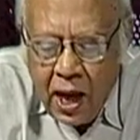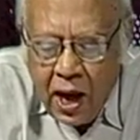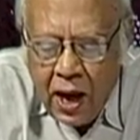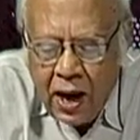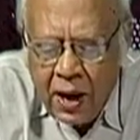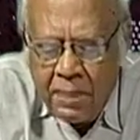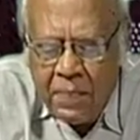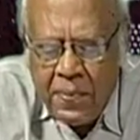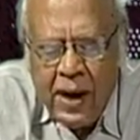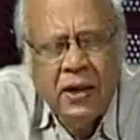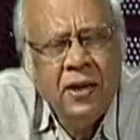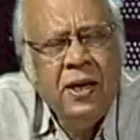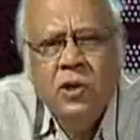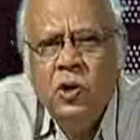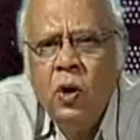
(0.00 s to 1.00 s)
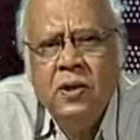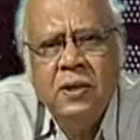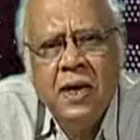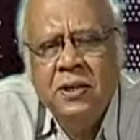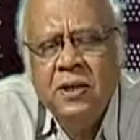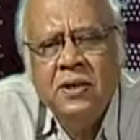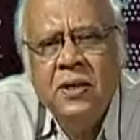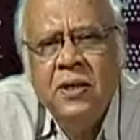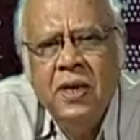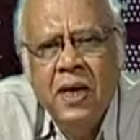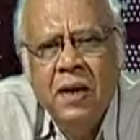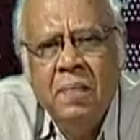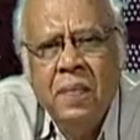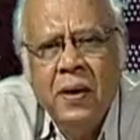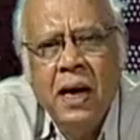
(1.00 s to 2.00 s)
Uh, it is not
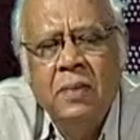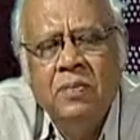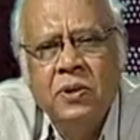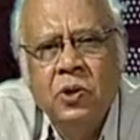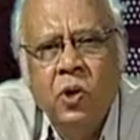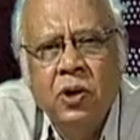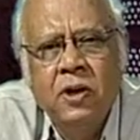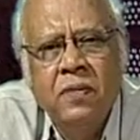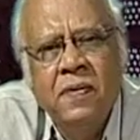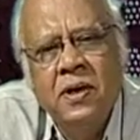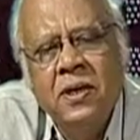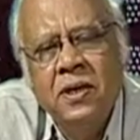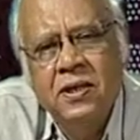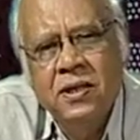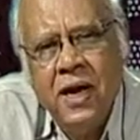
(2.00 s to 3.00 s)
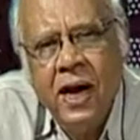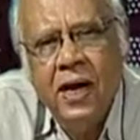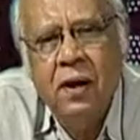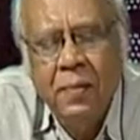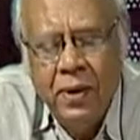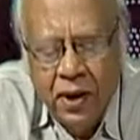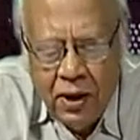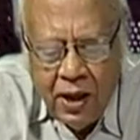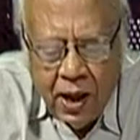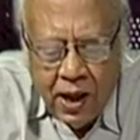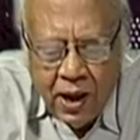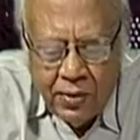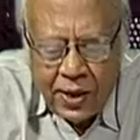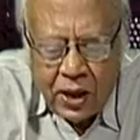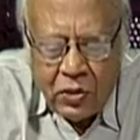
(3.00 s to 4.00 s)
necessary, perhaps not even desirable,
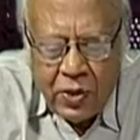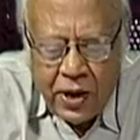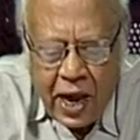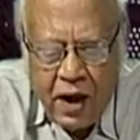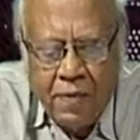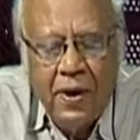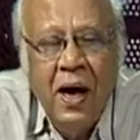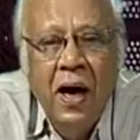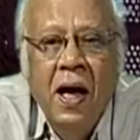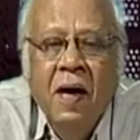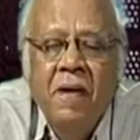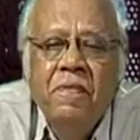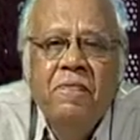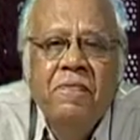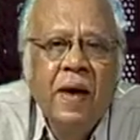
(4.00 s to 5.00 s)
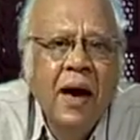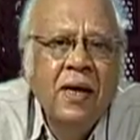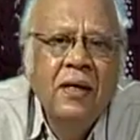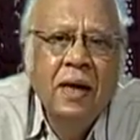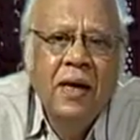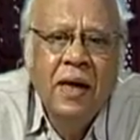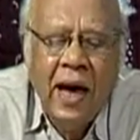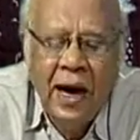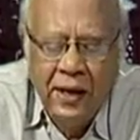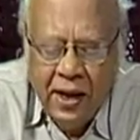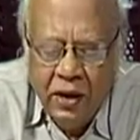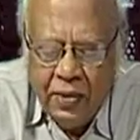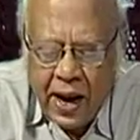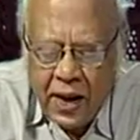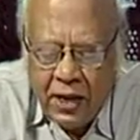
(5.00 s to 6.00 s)
that we have a final and
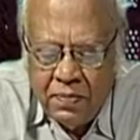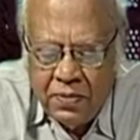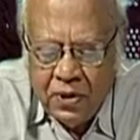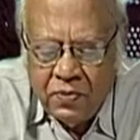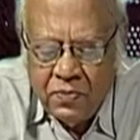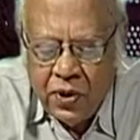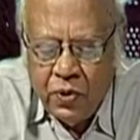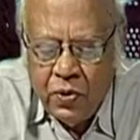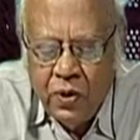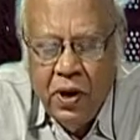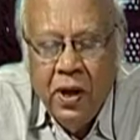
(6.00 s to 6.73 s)
unanimous view.